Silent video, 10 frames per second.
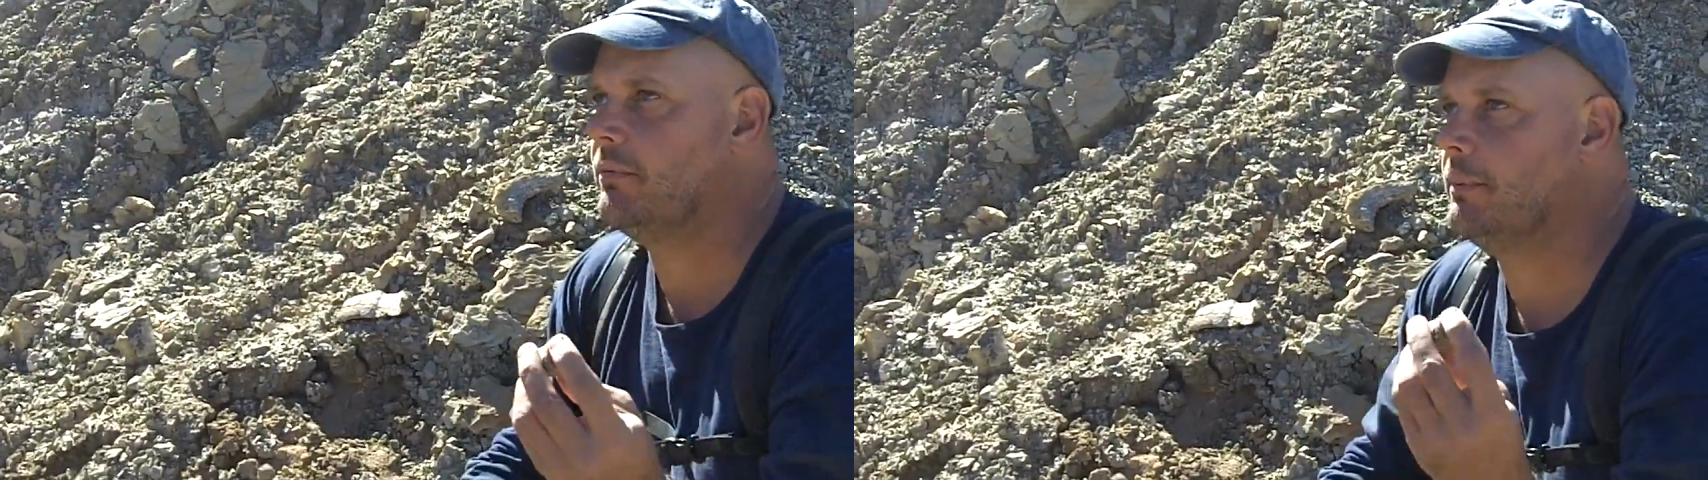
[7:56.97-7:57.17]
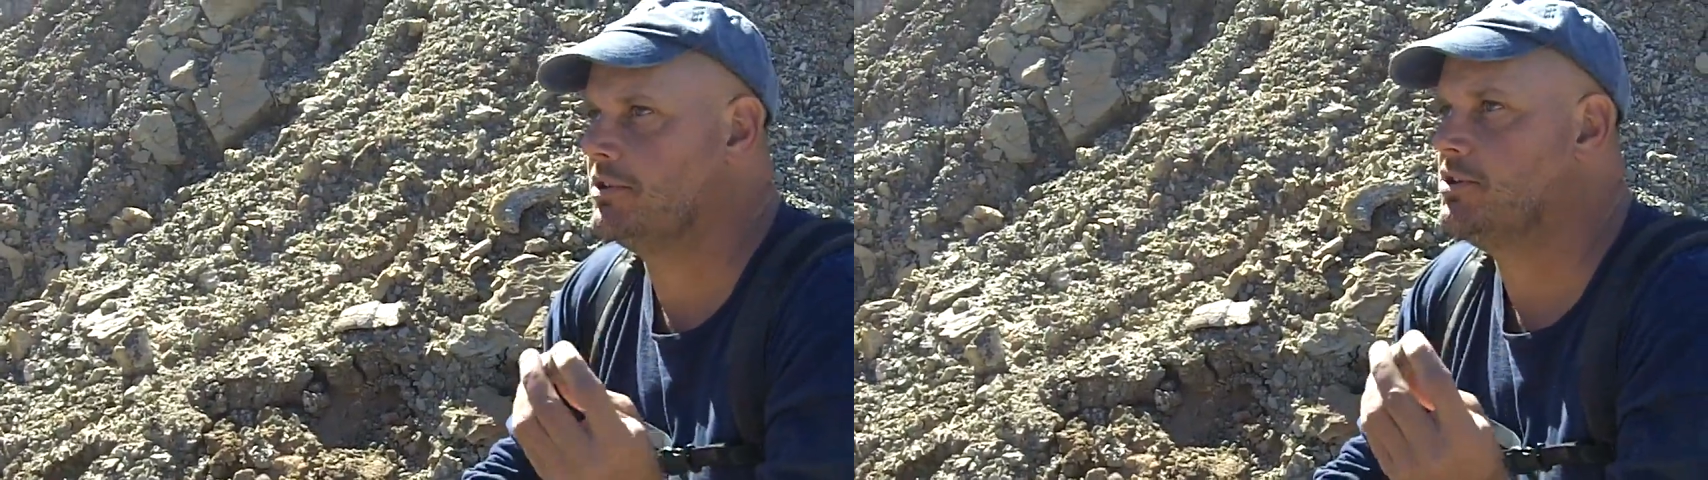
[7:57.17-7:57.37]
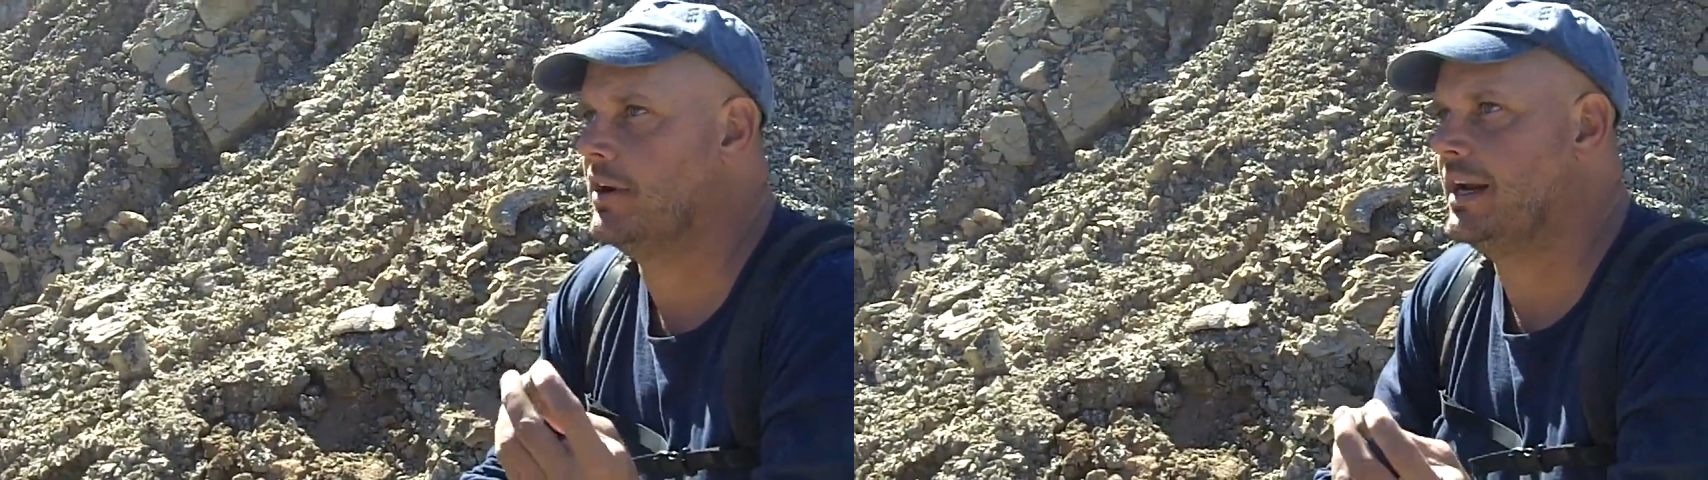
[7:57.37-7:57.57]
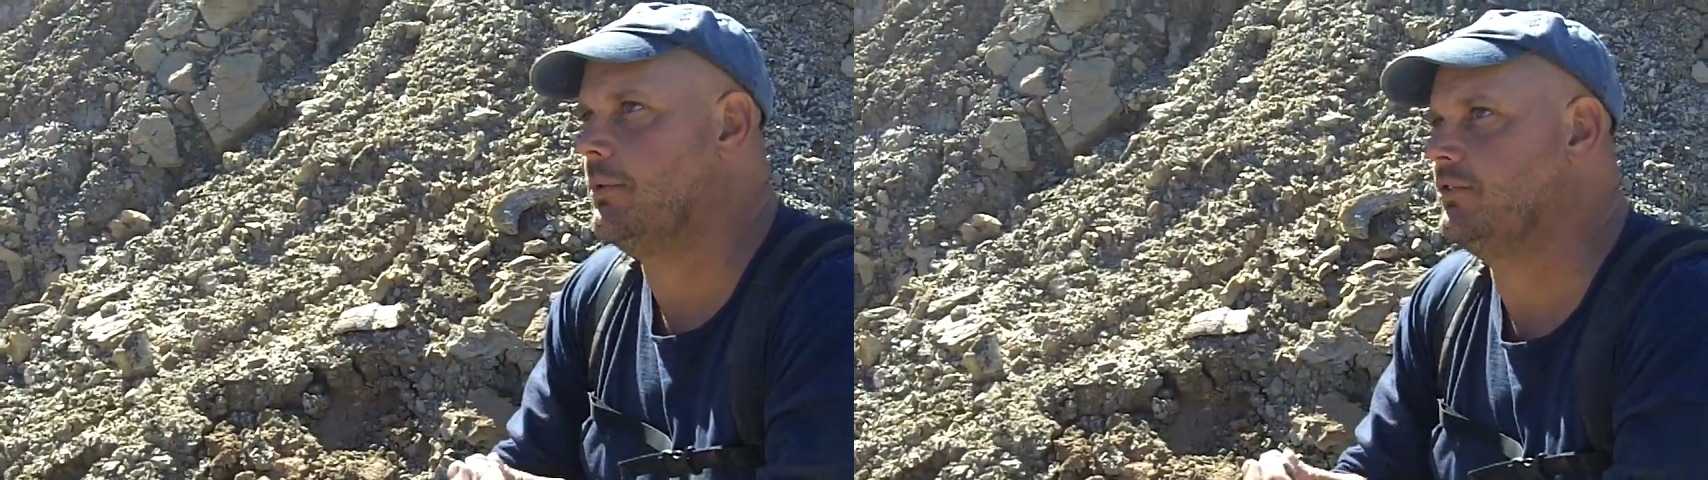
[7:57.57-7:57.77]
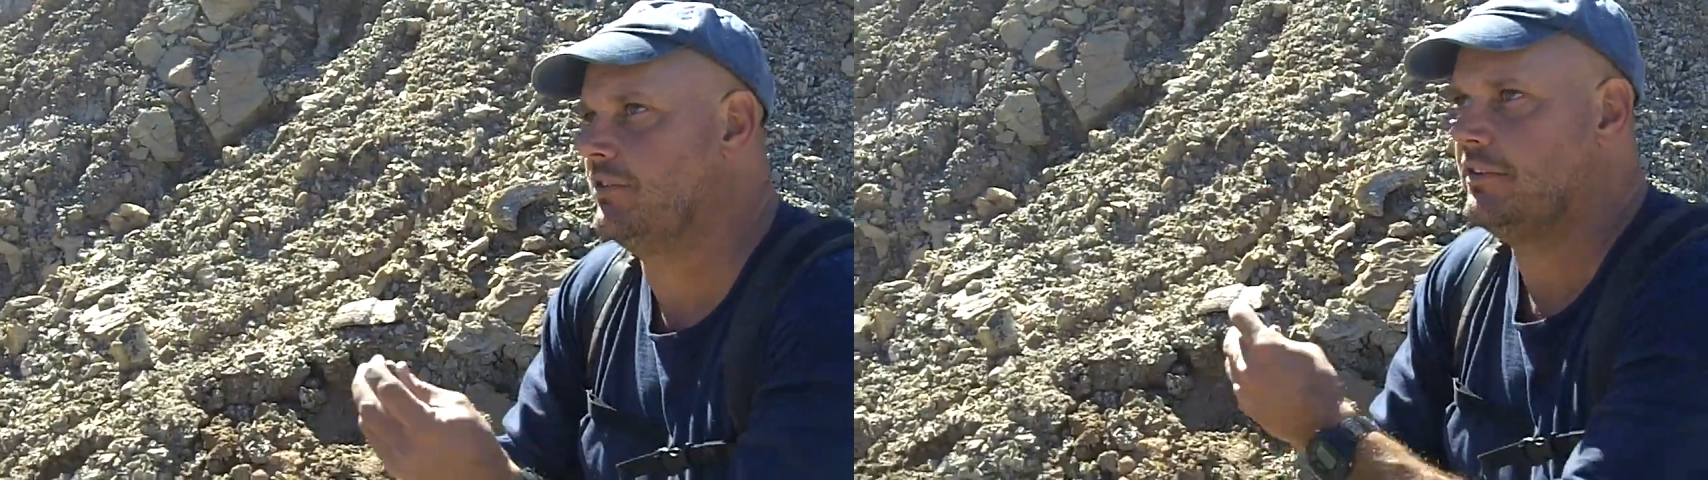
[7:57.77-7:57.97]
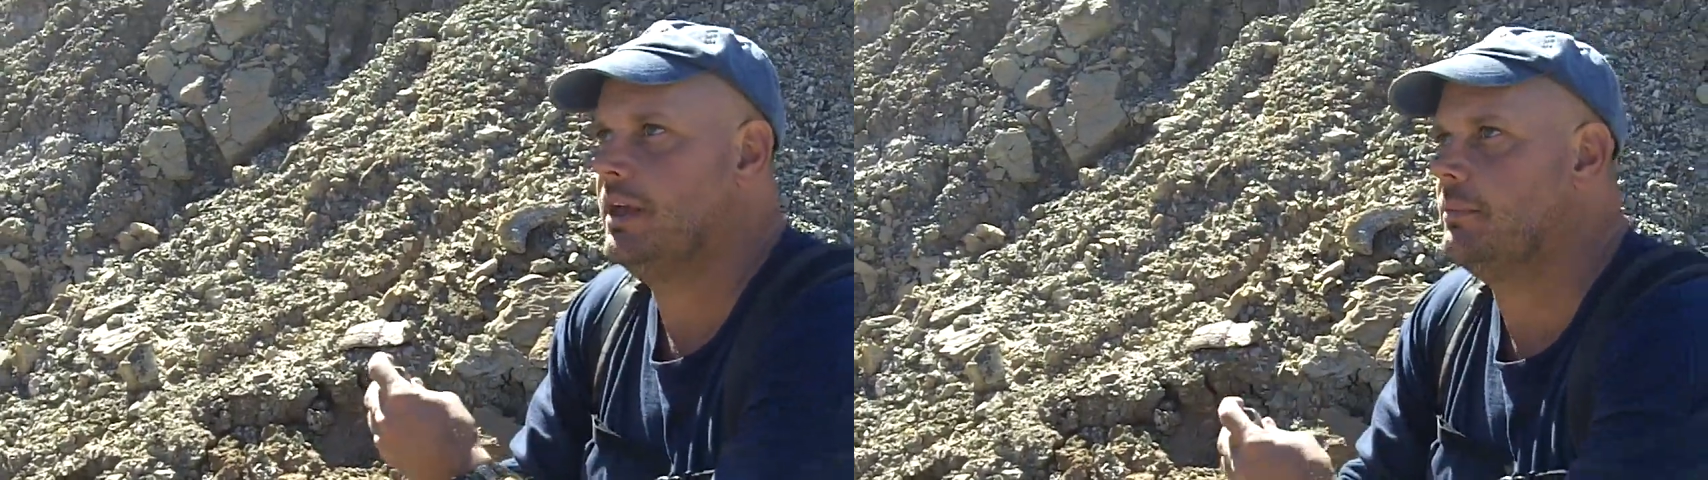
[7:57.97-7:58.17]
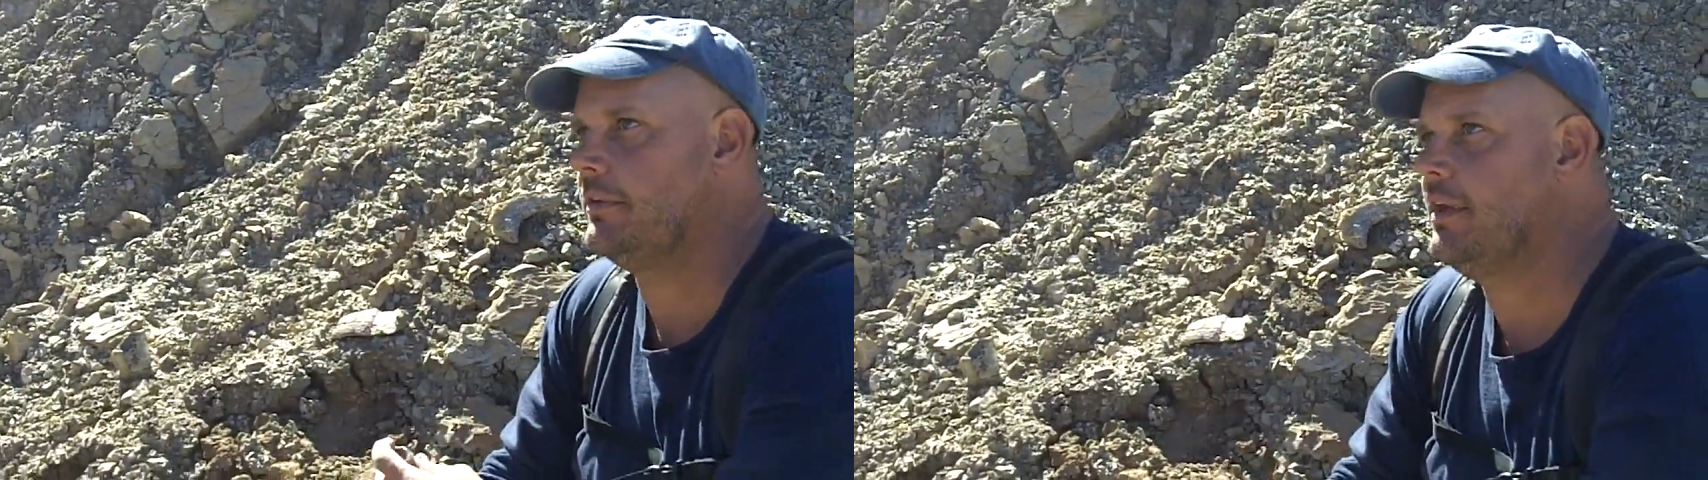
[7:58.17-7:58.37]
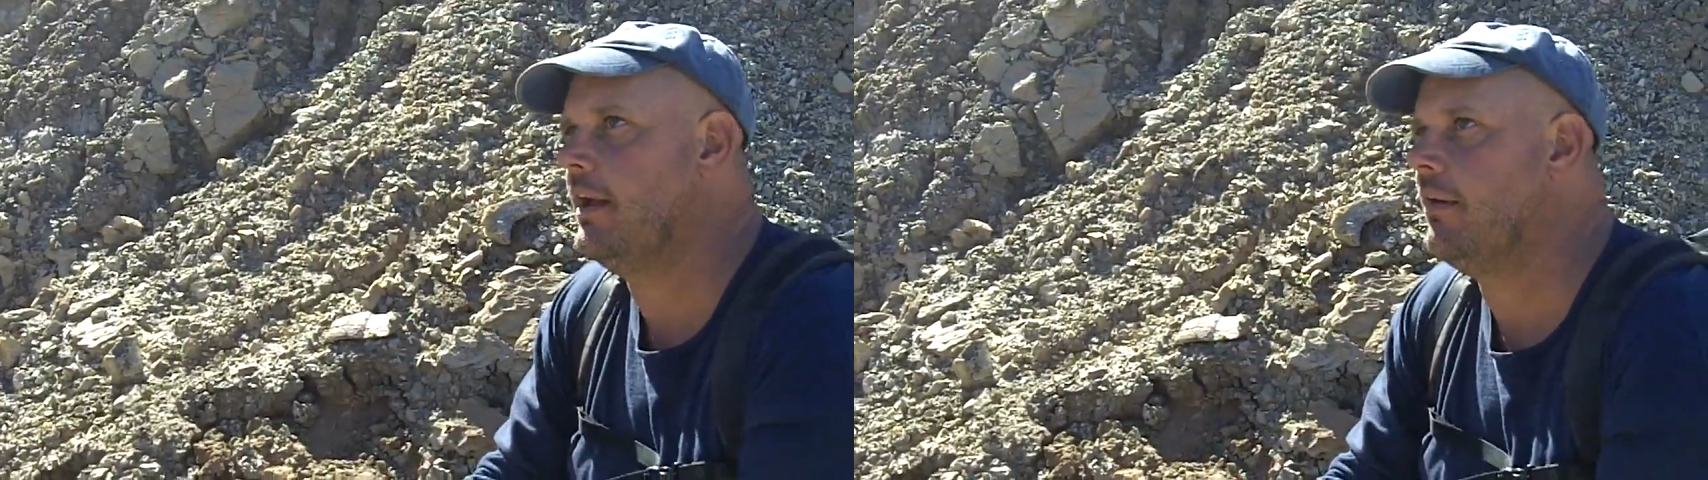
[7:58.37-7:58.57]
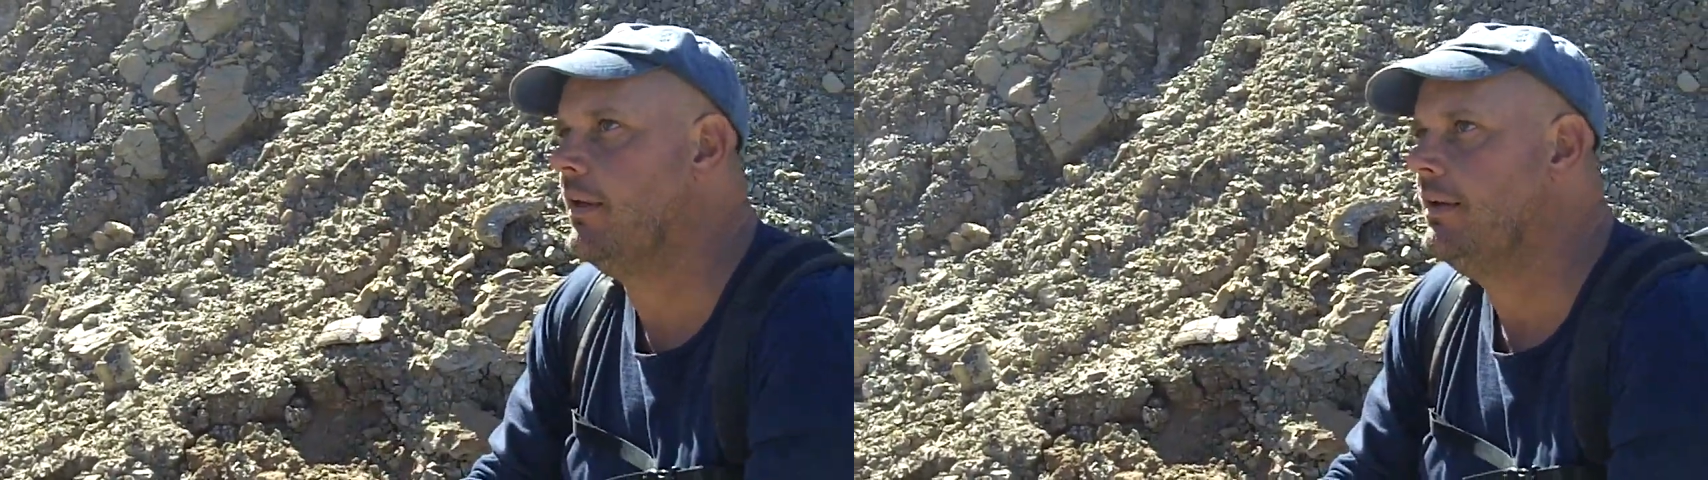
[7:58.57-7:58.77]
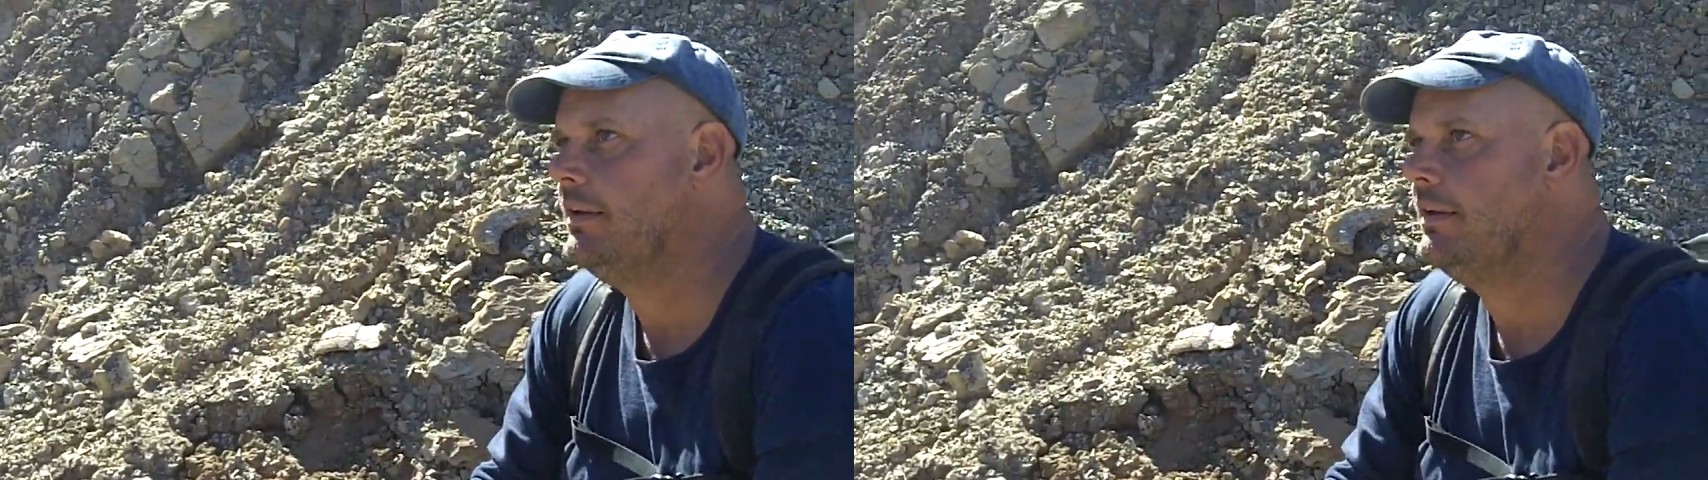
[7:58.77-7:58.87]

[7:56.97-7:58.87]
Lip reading: from a mature animal is at the tip of the tail.